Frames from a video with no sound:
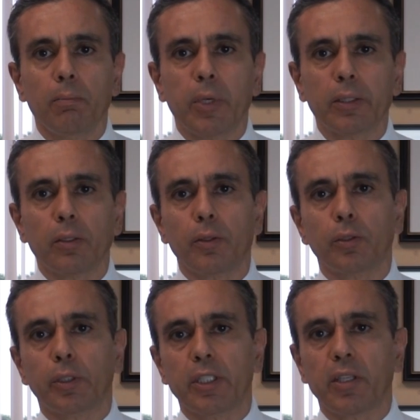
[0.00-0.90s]
but the
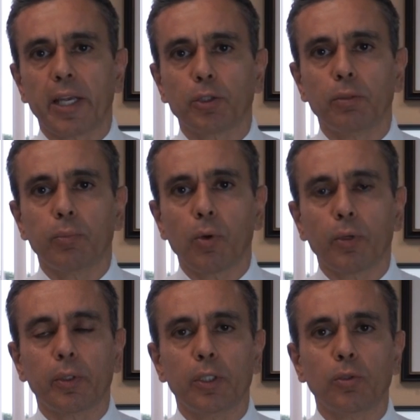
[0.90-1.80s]
transaction
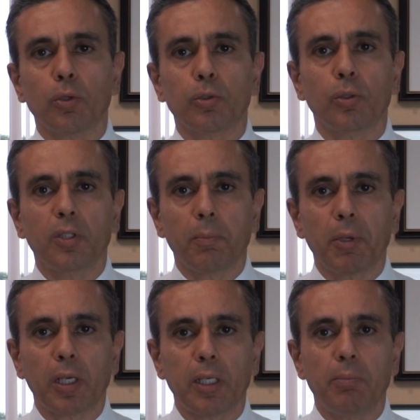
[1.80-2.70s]
broker is also
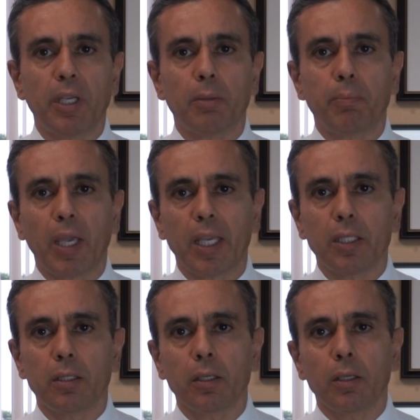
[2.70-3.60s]
typically being
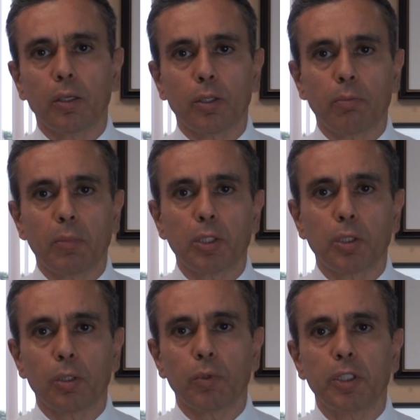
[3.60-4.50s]
paid a
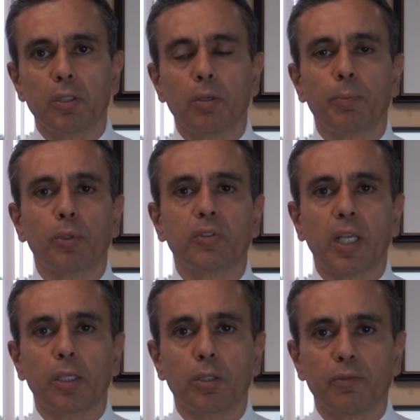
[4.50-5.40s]
commission, which is a
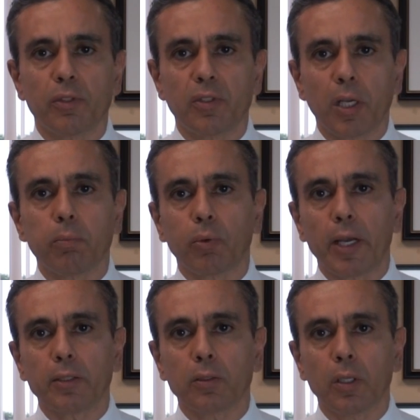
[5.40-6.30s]
percentage of the sale
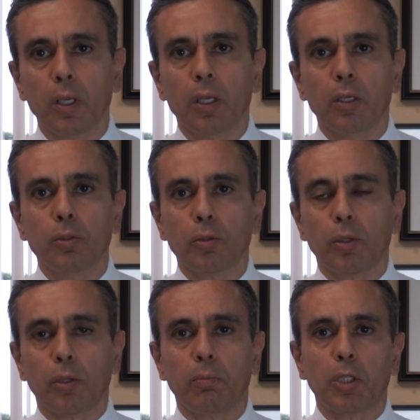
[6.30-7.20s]
price. So
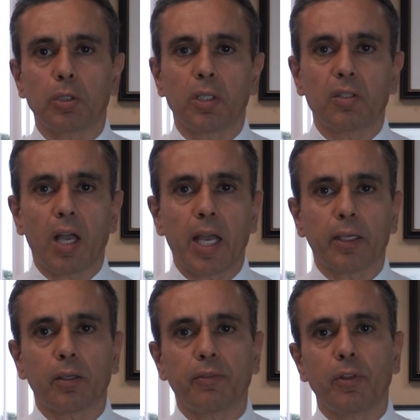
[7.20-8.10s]
the commission is
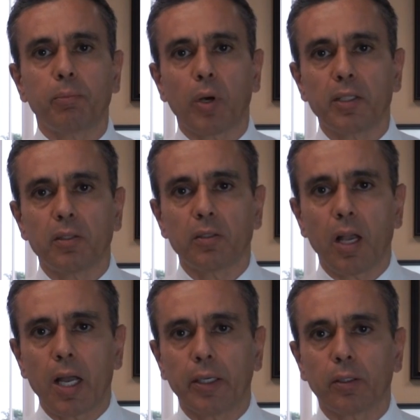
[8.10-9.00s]
higher if the price is
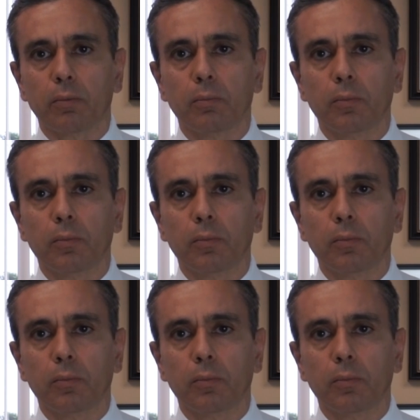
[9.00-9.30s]
higher.